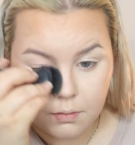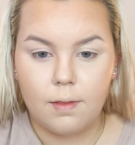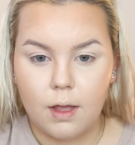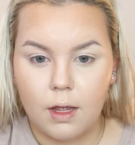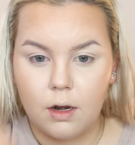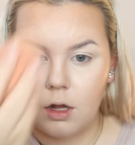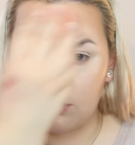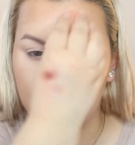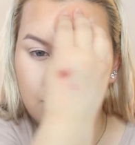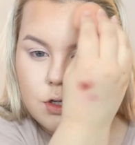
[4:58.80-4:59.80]
And then I'll
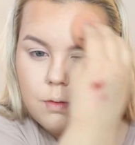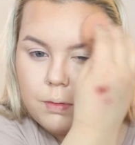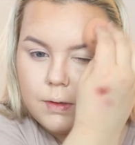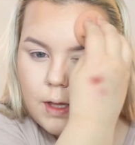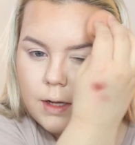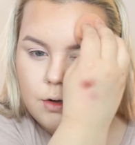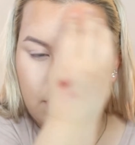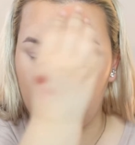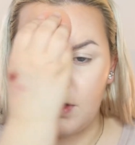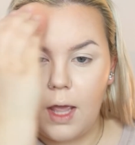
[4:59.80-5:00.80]
usually blend
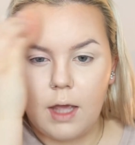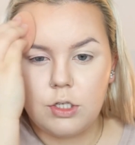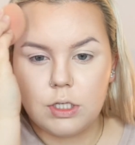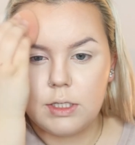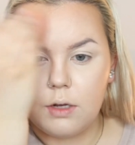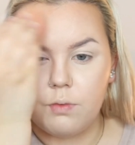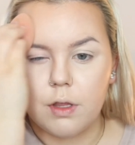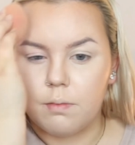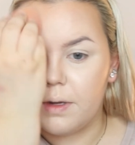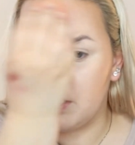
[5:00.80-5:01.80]
all of the edges in
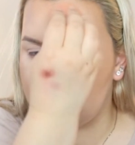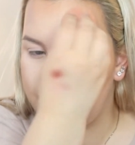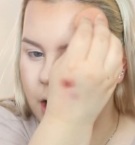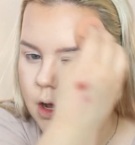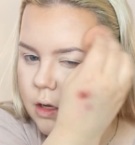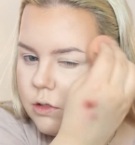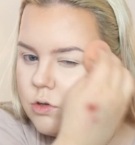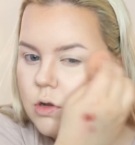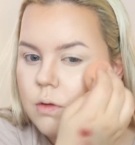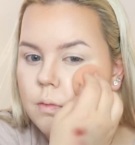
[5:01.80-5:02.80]
with my sponge.